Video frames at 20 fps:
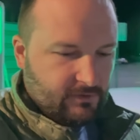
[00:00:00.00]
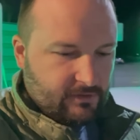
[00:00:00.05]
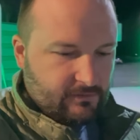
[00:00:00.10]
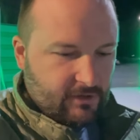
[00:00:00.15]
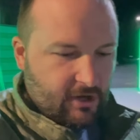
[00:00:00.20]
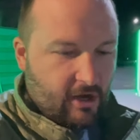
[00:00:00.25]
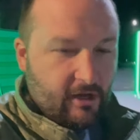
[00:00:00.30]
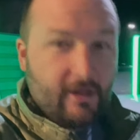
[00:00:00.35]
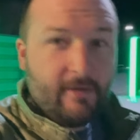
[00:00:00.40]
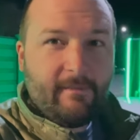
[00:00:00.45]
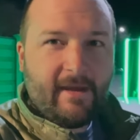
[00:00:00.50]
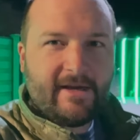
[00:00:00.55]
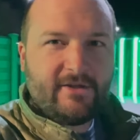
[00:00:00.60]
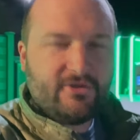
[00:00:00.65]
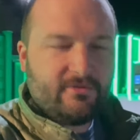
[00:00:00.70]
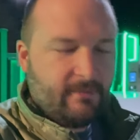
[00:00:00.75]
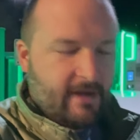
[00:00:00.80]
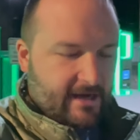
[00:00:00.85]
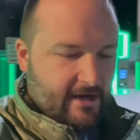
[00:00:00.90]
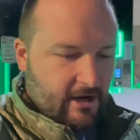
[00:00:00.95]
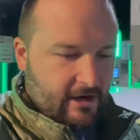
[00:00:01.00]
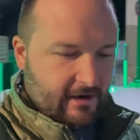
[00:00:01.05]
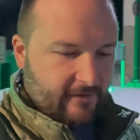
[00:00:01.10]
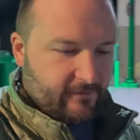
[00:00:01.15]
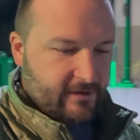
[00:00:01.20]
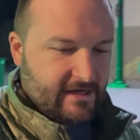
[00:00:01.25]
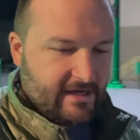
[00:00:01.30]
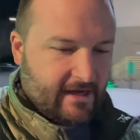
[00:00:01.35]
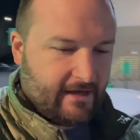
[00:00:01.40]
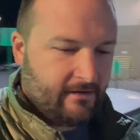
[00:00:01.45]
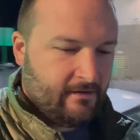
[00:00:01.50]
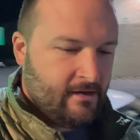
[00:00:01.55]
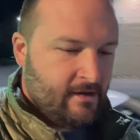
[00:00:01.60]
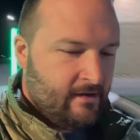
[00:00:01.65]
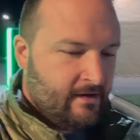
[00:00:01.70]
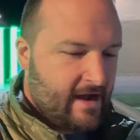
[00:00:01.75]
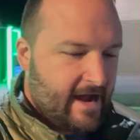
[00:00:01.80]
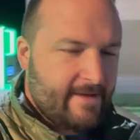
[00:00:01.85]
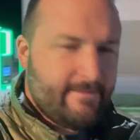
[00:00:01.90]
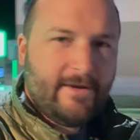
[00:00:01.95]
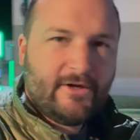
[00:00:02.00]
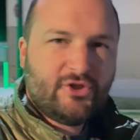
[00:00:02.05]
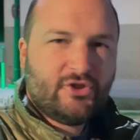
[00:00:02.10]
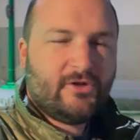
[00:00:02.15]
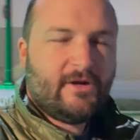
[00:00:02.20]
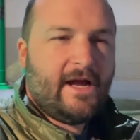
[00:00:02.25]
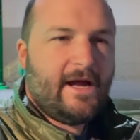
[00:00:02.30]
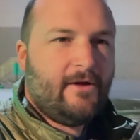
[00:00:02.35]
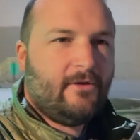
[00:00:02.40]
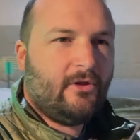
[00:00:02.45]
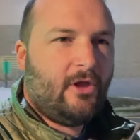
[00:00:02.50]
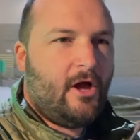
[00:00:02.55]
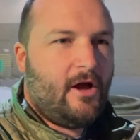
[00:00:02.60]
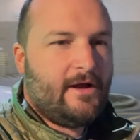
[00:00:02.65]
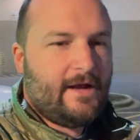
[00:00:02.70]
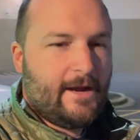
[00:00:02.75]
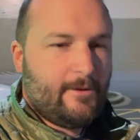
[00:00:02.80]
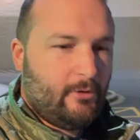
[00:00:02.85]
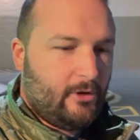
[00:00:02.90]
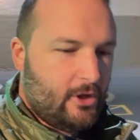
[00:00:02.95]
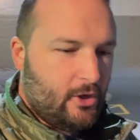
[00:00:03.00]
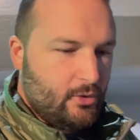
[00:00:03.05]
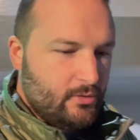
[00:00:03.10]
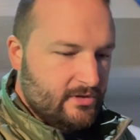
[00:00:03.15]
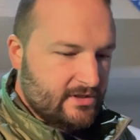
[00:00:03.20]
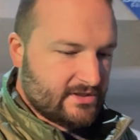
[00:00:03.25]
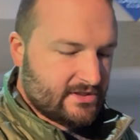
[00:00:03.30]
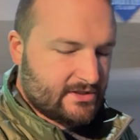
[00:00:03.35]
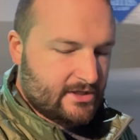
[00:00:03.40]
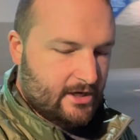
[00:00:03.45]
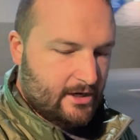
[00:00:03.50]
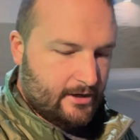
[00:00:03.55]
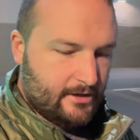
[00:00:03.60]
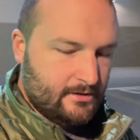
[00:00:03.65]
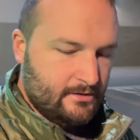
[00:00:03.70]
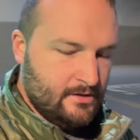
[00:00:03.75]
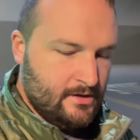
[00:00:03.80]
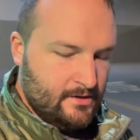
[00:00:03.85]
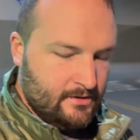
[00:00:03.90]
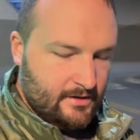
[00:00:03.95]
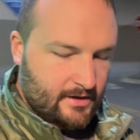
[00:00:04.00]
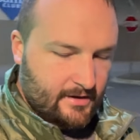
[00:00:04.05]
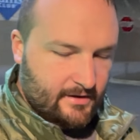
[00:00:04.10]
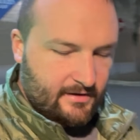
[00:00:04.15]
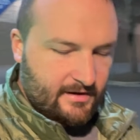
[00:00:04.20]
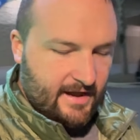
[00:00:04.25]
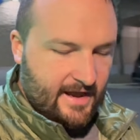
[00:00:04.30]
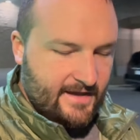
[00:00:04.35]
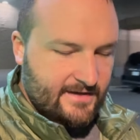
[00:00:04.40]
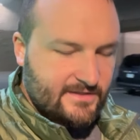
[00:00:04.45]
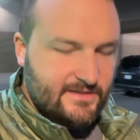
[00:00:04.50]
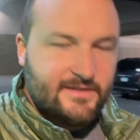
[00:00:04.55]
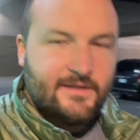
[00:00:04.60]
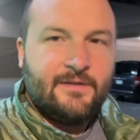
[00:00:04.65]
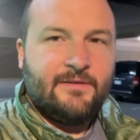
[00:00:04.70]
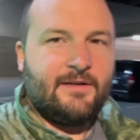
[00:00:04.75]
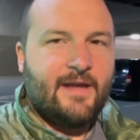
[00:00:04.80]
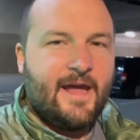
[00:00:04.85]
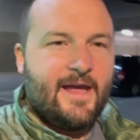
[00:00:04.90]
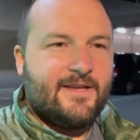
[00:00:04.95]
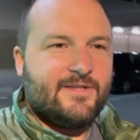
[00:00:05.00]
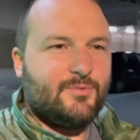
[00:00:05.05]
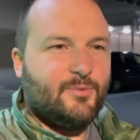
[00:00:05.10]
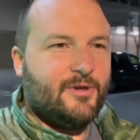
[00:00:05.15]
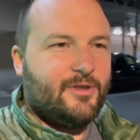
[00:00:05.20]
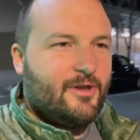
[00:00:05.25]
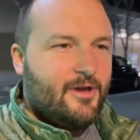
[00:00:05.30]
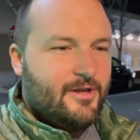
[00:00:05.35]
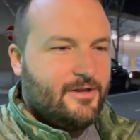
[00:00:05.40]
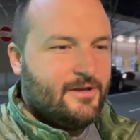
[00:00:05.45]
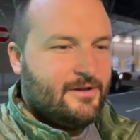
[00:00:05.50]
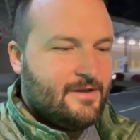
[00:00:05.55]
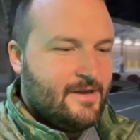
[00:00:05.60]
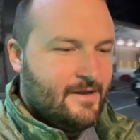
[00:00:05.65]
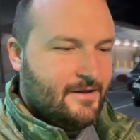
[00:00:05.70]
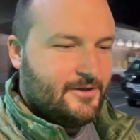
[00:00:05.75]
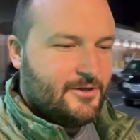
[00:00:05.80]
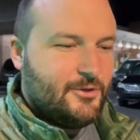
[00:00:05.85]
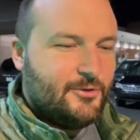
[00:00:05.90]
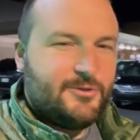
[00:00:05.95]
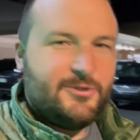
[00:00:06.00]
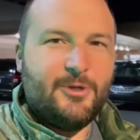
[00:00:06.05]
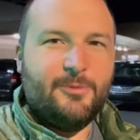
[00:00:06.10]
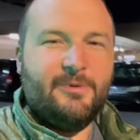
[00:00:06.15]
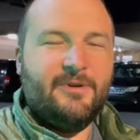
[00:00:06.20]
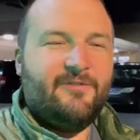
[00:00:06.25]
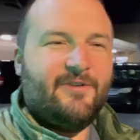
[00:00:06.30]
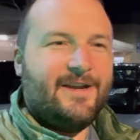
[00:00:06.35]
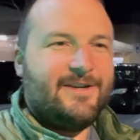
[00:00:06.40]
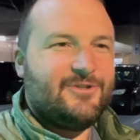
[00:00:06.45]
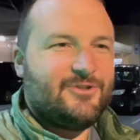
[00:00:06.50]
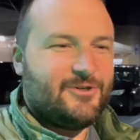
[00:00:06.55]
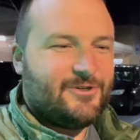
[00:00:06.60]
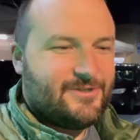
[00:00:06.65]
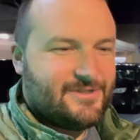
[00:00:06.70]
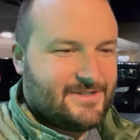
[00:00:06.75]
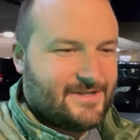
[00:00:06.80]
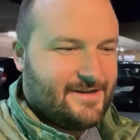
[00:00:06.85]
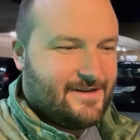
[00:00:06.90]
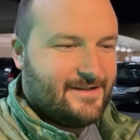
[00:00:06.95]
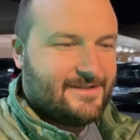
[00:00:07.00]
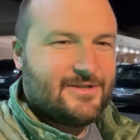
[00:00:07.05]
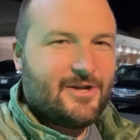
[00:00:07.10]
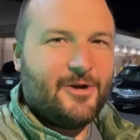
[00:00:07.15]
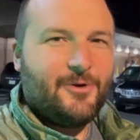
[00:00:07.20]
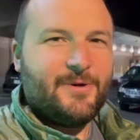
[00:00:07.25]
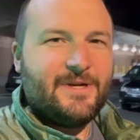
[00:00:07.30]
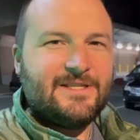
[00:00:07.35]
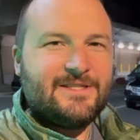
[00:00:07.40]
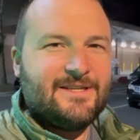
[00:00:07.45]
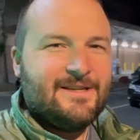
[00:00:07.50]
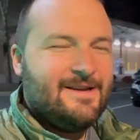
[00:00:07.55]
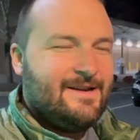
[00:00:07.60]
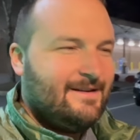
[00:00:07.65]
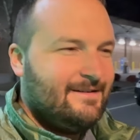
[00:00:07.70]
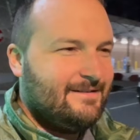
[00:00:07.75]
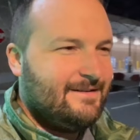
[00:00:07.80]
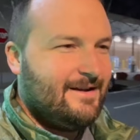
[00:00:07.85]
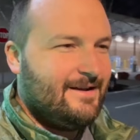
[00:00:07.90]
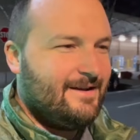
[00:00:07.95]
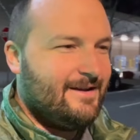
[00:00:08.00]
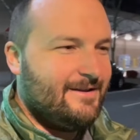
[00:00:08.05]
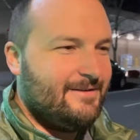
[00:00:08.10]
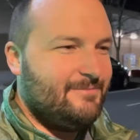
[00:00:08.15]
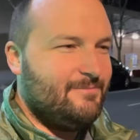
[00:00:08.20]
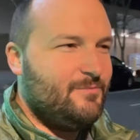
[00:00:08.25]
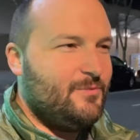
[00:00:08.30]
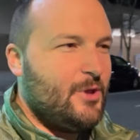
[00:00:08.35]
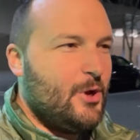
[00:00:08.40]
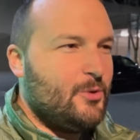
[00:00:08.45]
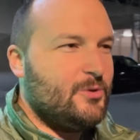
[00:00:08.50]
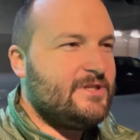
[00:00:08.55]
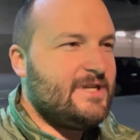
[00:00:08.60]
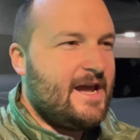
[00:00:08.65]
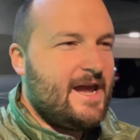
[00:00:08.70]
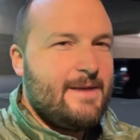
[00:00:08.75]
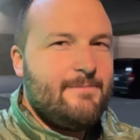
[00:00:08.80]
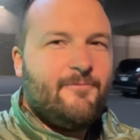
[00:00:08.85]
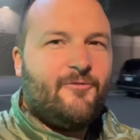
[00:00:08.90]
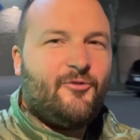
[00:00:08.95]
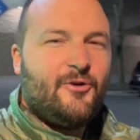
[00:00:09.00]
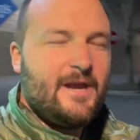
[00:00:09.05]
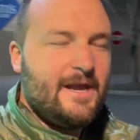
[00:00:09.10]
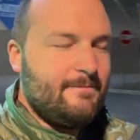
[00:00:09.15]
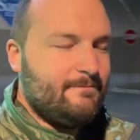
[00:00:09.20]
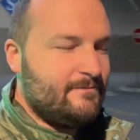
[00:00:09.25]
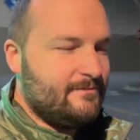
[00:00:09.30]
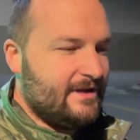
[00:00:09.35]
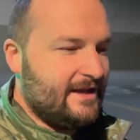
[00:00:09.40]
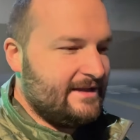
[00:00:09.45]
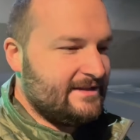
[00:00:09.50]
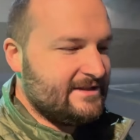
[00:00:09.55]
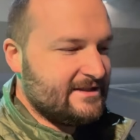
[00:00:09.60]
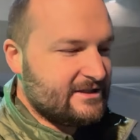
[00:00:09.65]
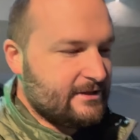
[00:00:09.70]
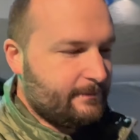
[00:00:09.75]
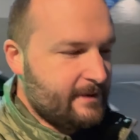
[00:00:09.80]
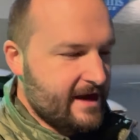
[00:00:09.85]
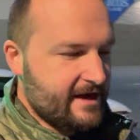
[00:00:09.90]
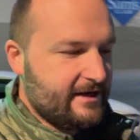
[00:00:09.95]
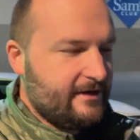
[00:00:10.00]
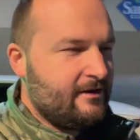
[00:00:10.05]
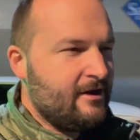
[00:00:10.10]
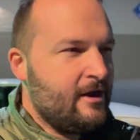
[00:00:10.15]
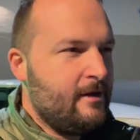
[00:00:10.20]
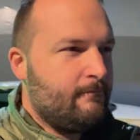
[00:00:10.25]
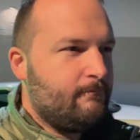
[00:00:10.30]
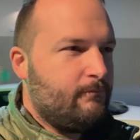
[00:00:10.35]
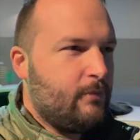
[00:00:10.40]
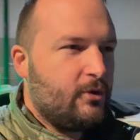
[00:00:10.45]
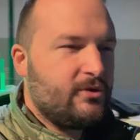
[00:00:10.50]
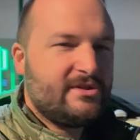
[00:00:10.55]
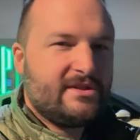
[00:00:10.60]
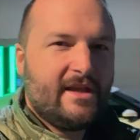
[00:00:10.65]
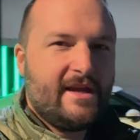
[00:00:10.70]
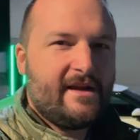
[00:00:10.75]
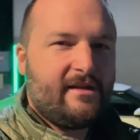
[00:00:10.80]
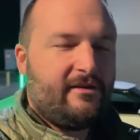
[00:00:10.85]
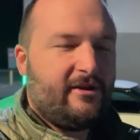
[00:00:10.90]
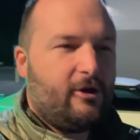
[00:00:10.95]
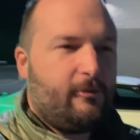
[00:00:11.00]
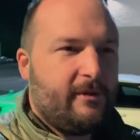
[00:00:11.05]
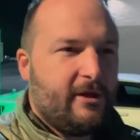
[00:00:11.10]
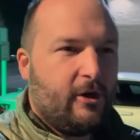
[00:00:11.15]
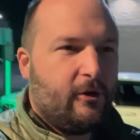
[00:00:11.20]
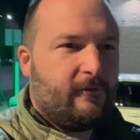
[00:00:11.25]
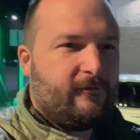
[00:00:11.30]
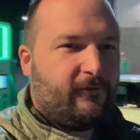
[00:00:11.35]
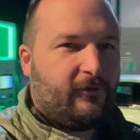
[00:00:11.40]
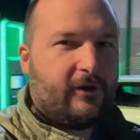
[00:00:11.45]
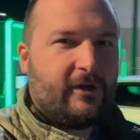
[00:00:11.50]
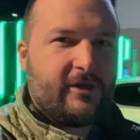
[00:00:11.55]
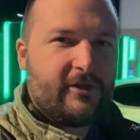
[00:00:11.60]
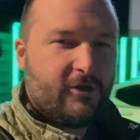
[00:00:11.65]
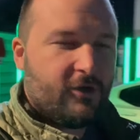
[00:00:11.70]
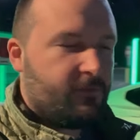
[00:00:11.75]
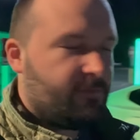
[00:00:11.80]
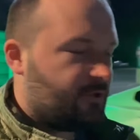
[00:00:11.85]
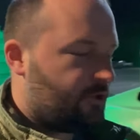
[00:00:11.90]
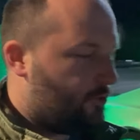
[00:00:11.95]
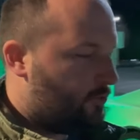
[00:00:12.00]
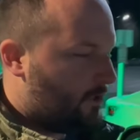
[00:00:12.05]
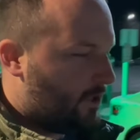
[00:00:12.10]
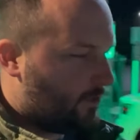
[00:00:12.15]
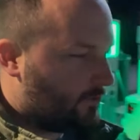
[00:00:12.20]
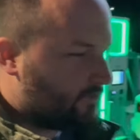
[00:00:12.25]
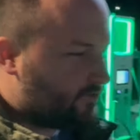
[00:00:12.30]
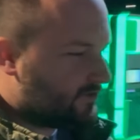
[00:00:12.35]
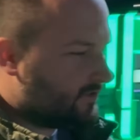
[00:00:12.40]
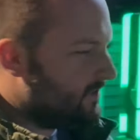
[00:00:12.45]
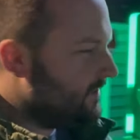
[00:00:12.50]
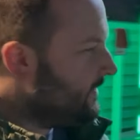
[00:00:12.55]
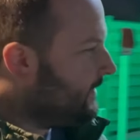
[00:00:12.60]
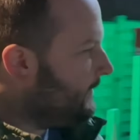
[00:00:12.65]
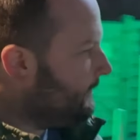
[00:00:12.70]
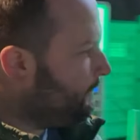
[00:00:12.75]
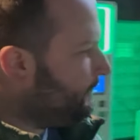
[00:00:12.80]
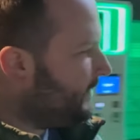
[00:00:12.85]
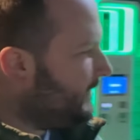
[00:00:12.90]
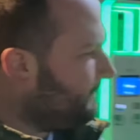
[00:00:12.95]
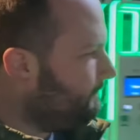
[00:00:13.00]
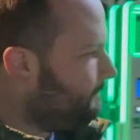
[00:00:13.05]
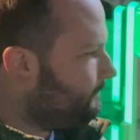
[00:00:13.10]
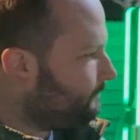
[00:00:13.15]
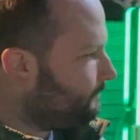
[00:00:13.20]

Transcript: call it my, my car every day. I'm not sure how long I will own this car uh, as as with all YouTube adventures uh, it's always uh, no time frame anticipated. Most likely it'll be owned for a year but who knows. But